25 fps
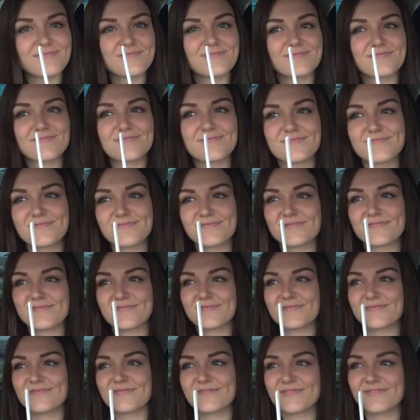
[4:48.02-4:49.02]

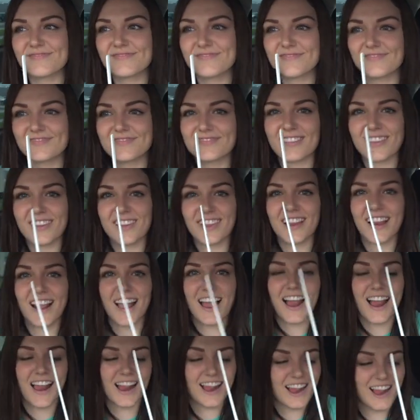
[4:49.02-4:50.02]

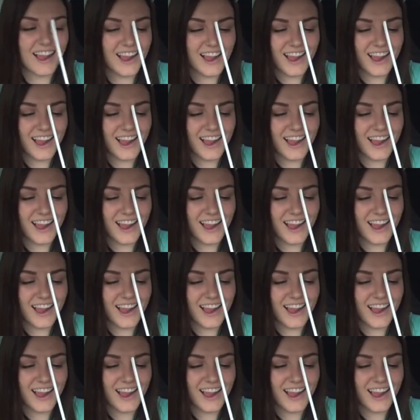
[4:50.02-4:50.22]
The person shown says nothing.